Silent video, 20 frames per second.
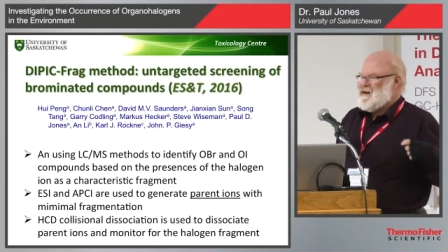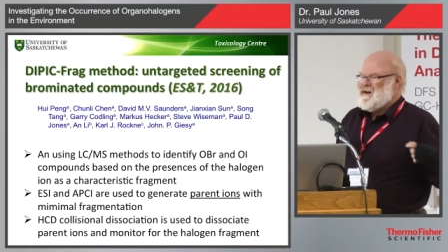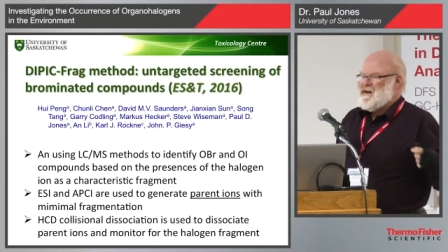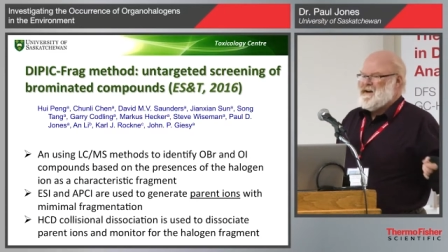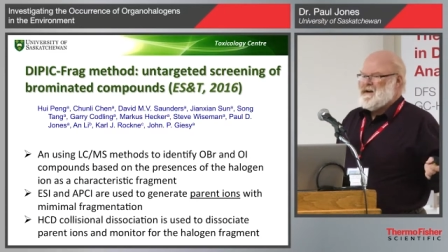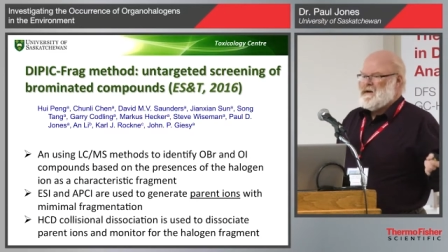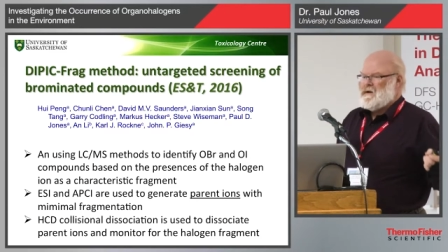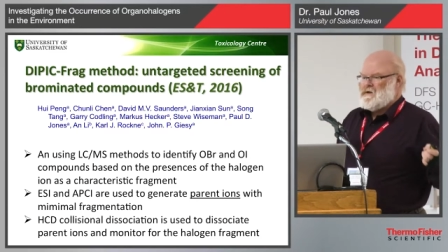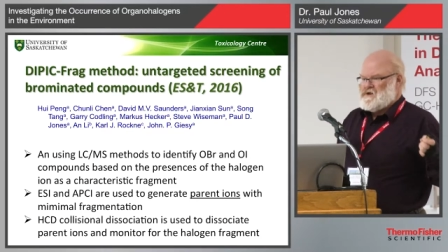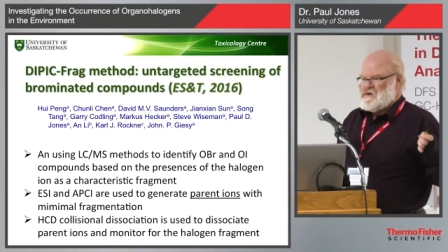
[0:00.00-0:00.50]

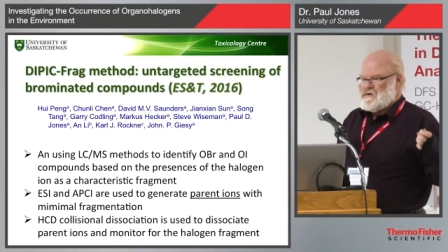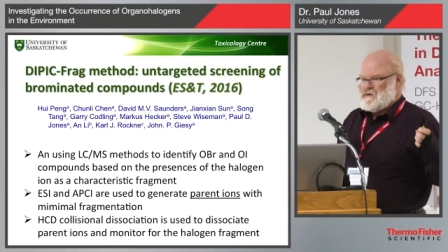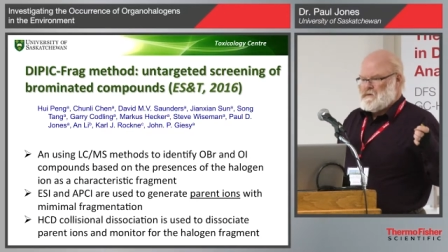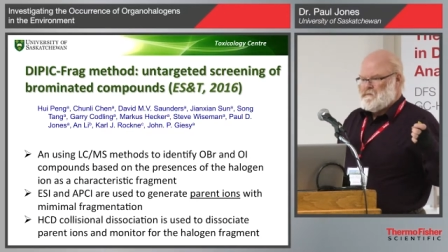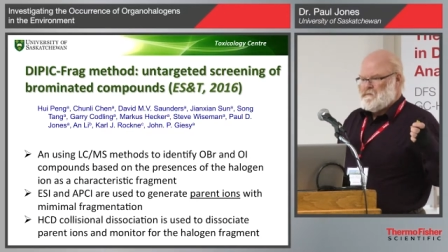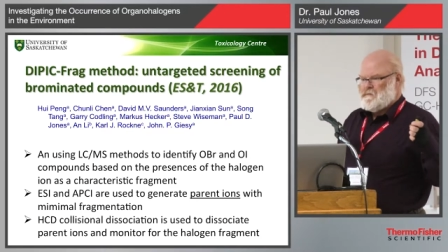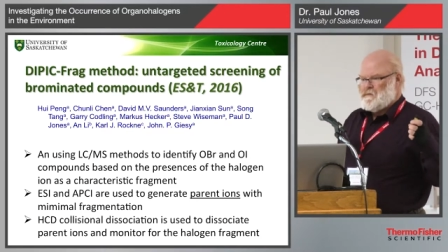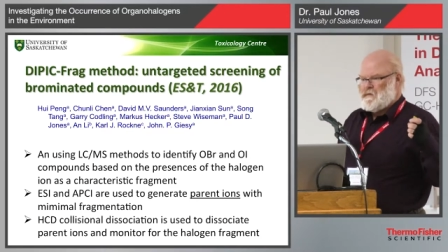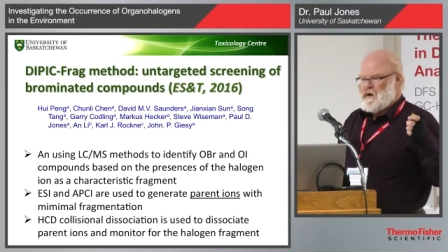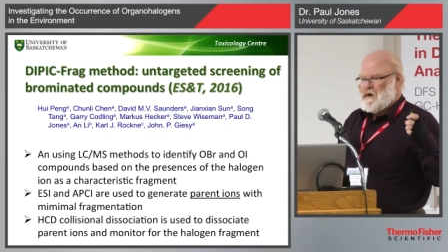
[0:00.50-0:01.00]
halogen
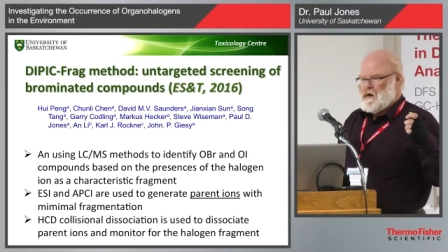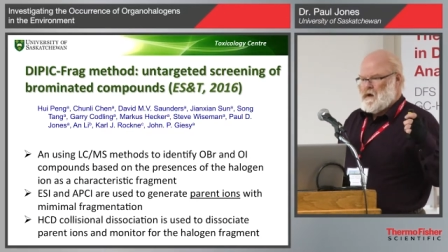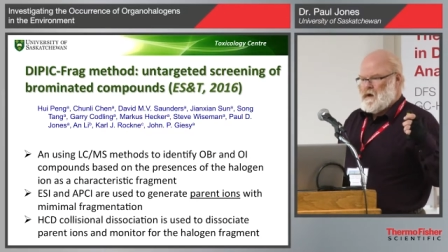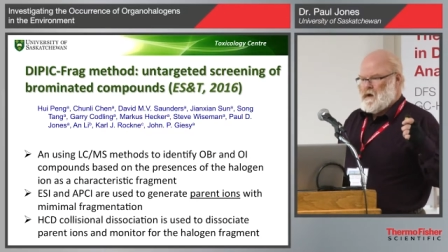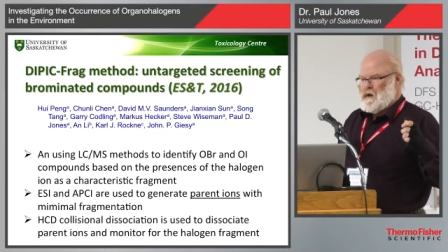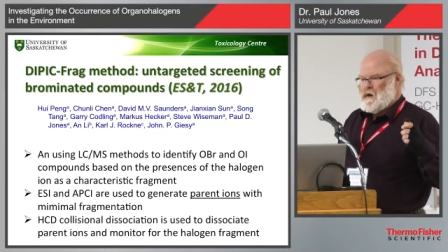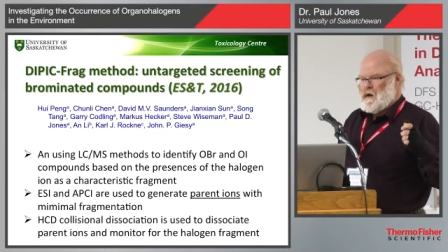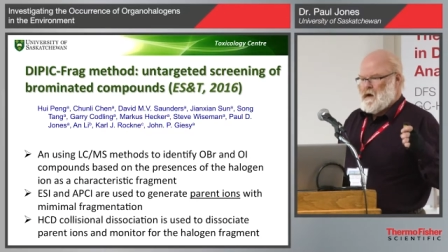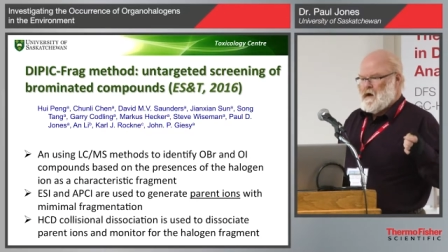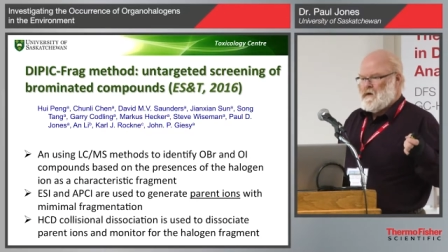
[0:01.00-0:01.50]

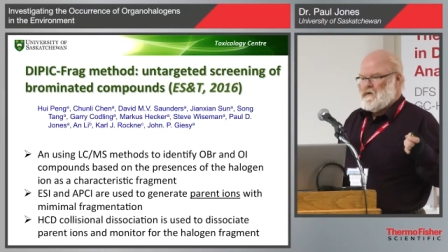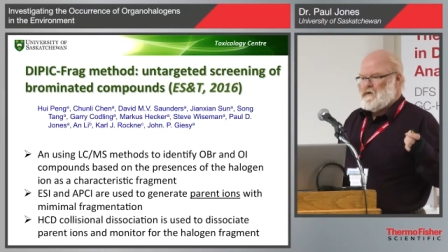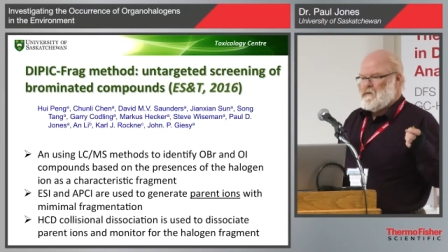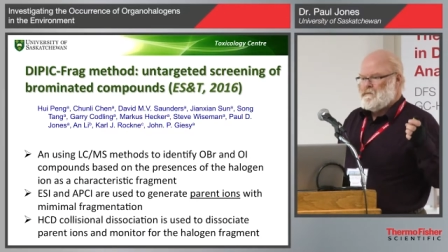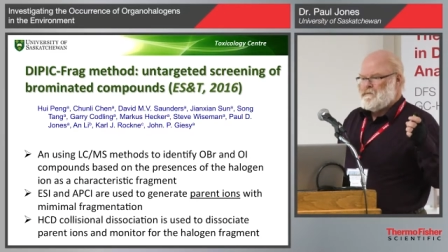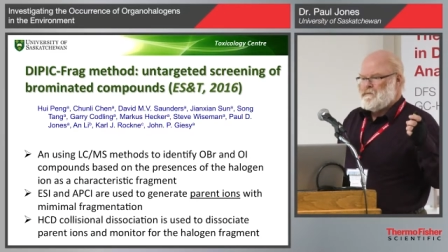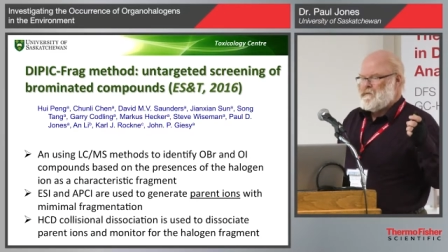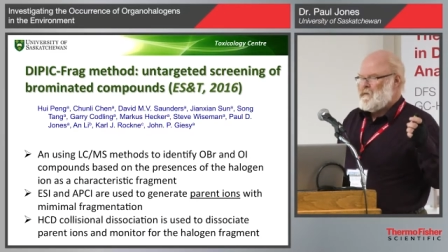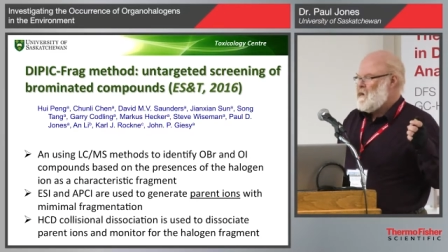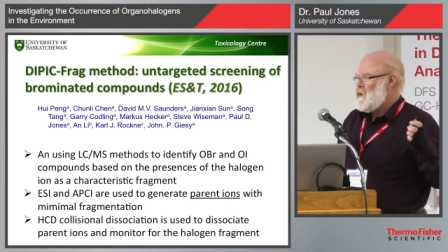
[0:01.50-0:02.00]
uh,
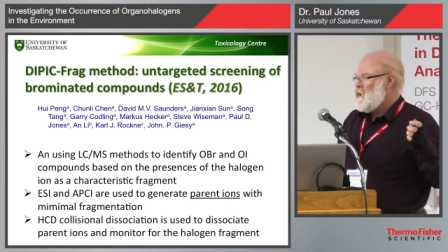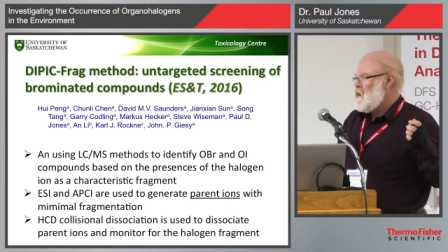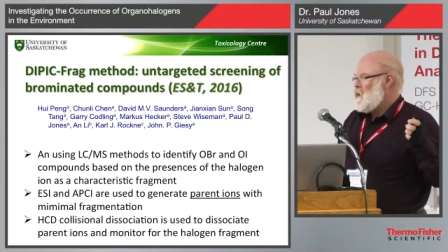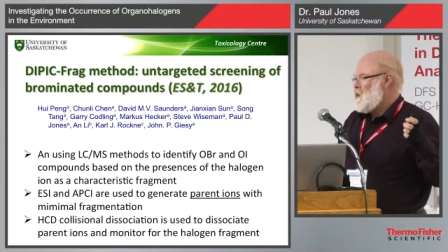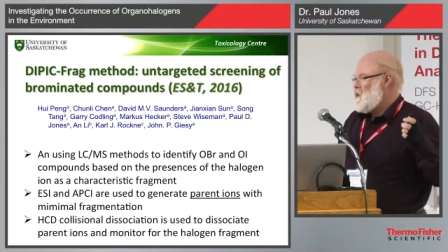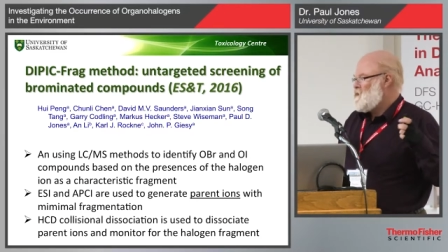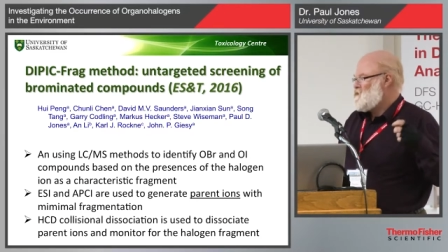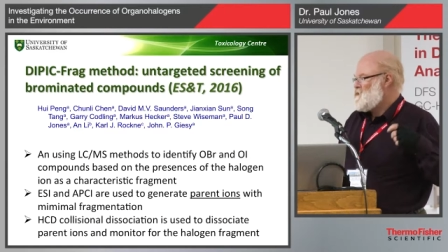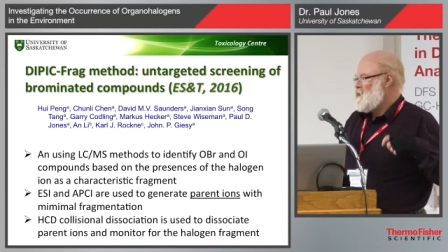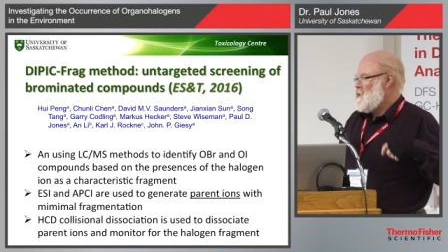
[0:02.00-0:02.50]
atom uh,
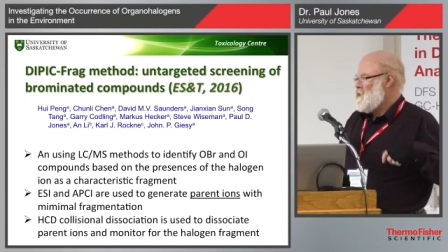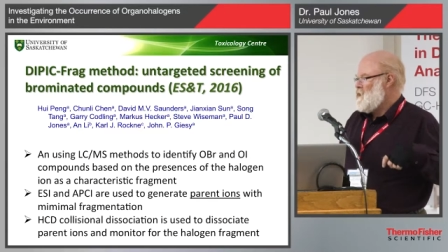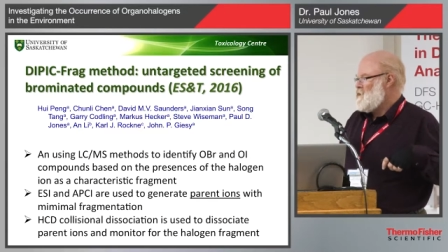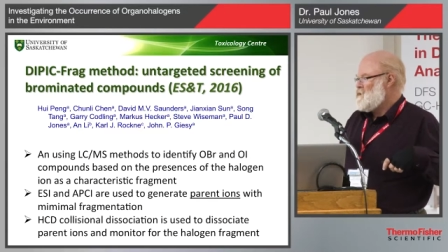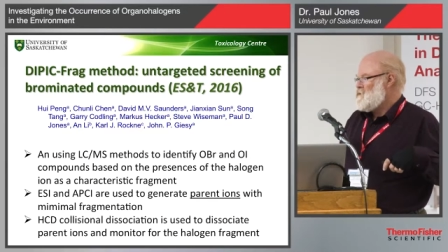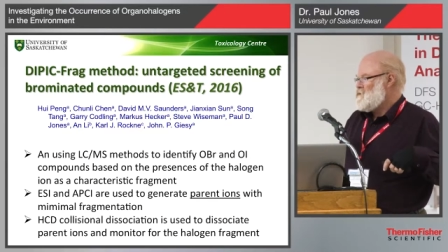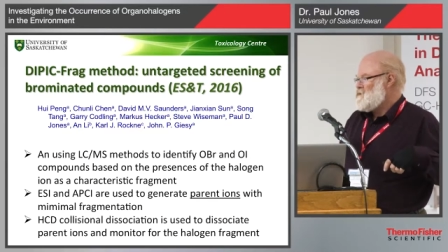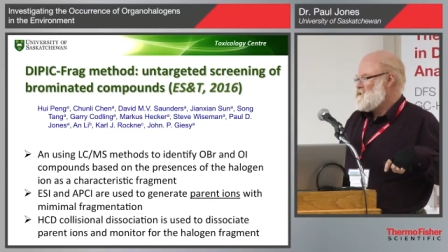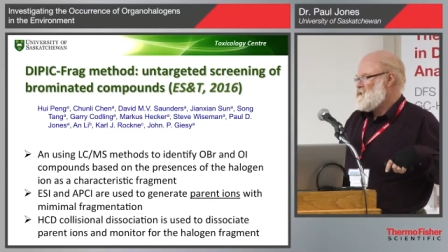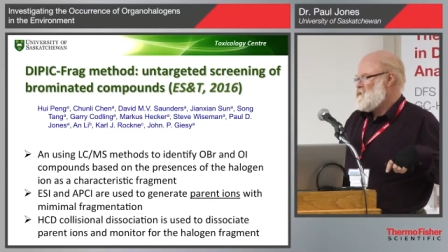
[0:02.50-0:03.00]
as a
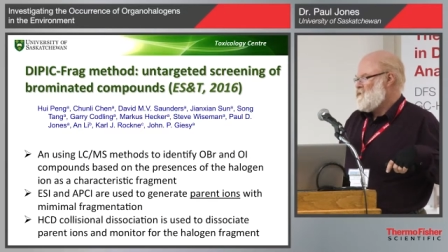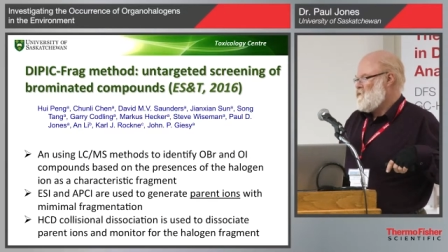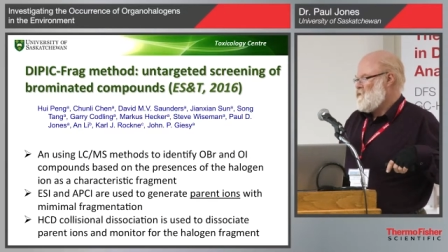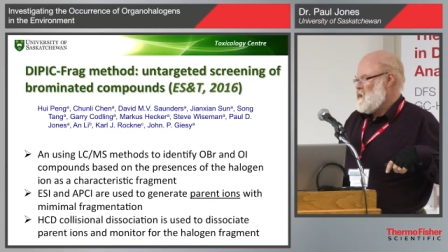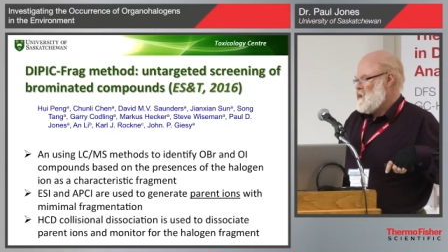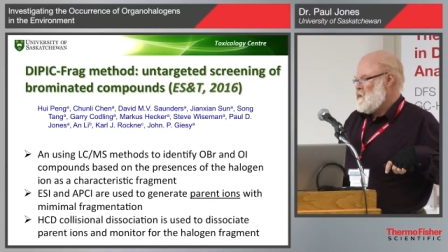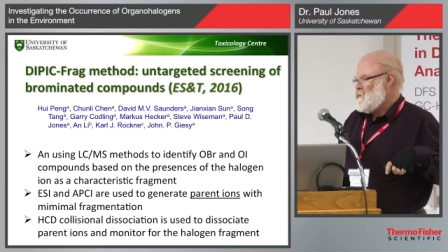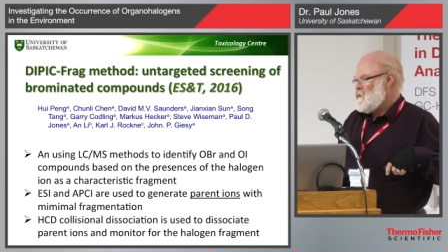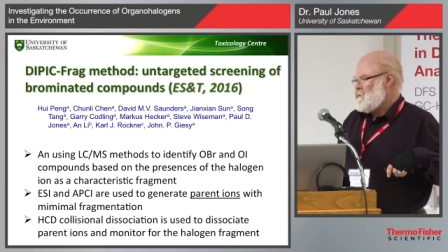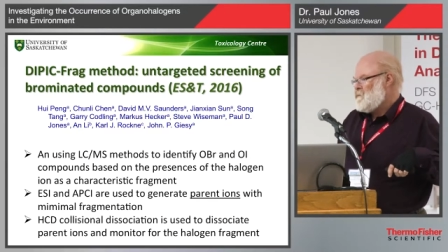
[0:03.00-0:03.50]
characteristic
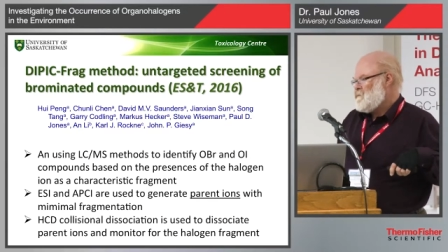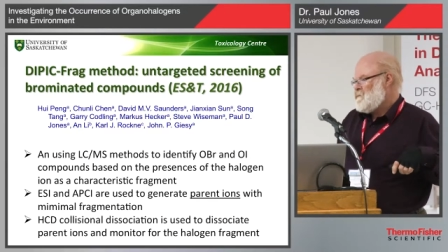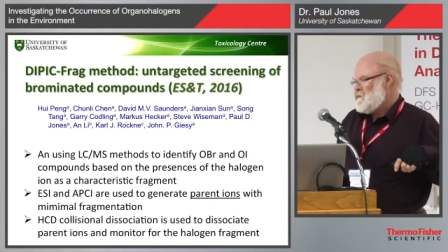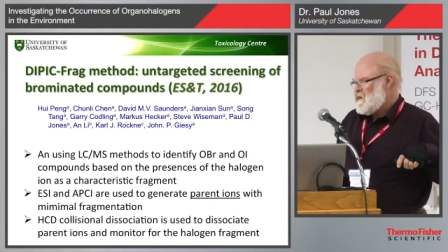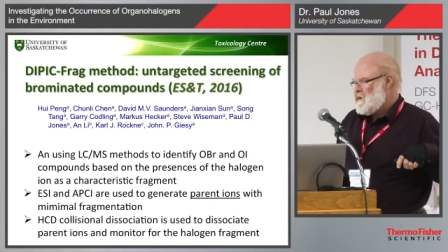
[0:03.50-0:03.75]
fragment.